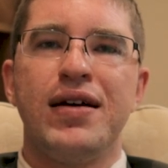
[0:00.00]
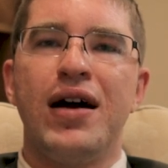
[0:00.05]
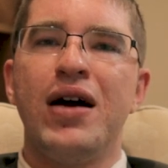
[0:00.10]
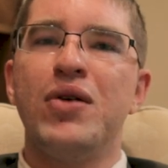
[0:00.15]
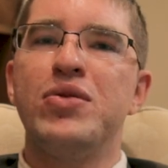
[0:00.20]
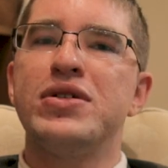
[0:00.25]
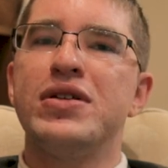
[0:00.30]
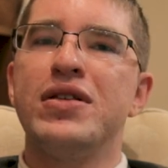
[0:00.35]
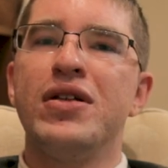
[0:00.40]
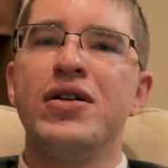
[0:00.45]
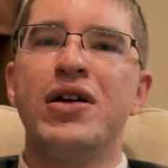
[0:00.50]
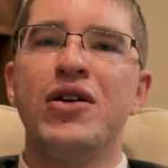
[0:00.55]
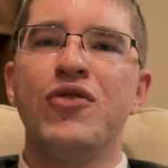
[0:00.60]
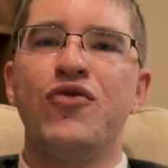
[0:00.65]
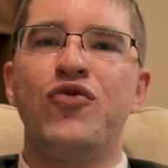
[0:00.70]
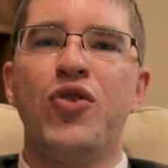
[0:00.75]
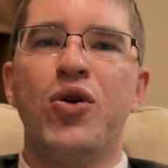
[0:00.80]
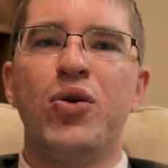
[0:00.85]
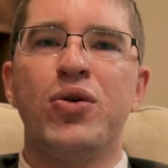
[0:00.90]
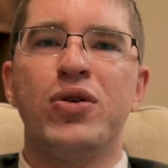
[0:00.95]
I was looking
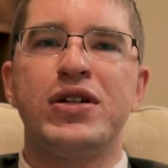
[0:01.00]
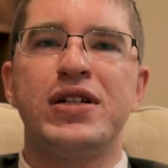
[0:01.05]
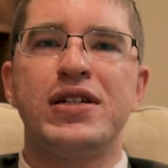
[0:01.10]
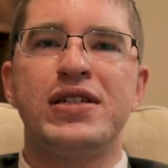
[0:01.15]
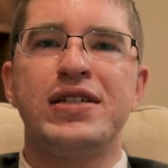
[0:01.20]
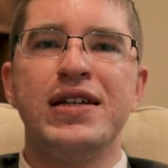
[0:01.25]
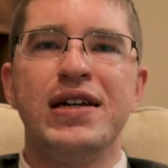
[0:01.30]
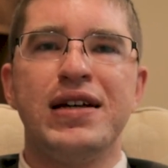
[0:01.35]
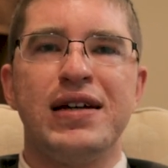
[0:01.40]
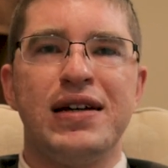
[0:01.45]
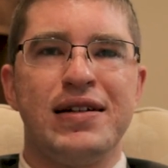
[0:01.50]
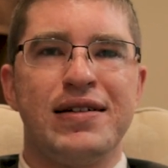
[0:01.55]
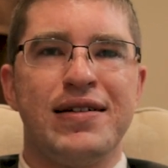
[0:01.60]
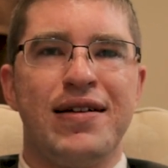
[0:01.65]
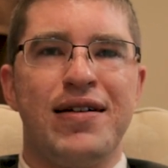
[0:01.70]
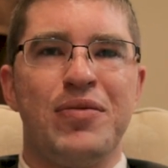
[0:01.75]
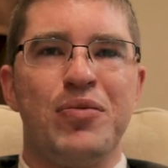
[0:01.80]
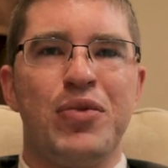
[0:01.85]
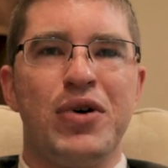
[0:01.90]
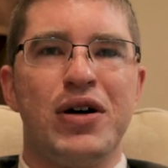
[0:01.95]
forward to seeing
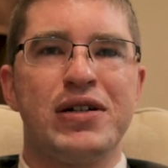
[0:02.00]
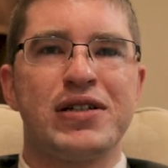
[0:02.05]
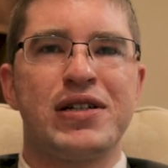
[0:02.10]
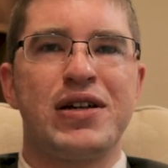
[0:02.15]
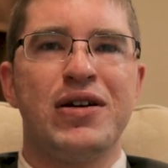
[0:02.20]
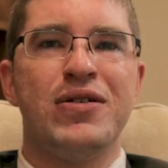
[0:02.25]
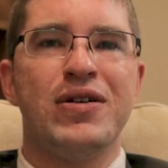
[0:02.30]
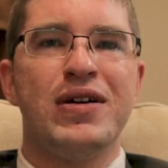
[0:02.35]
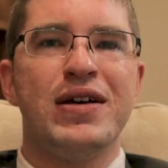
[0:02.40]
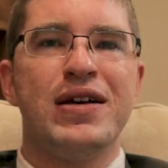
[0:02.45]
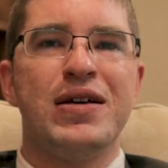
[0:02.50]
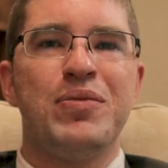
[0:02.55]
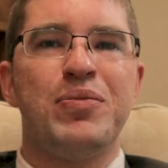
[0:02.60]
Don Bosco,